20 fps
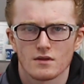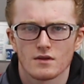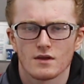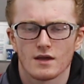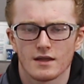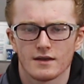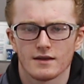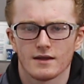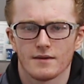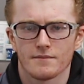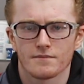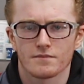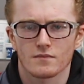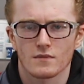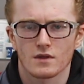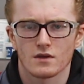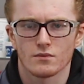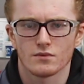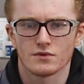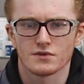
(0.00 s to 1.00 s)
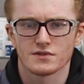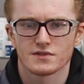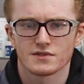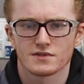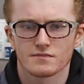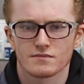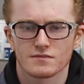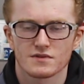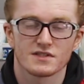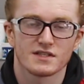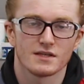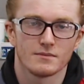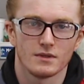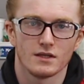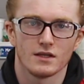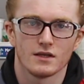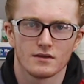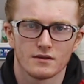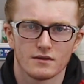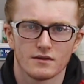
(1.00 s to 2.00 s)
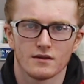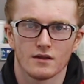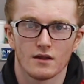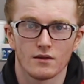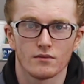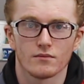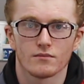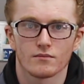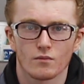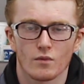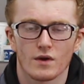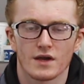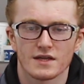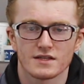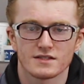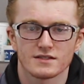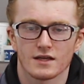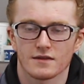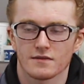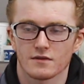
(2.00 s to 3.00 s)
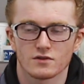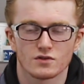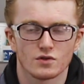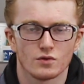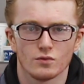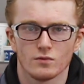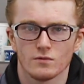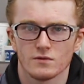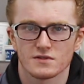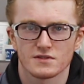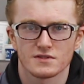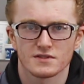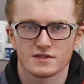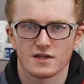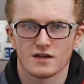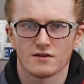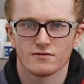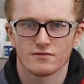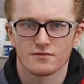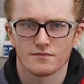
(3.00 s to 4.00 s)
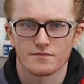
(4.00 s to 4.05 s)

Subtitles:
and it was similar in ways like the tools and stuff.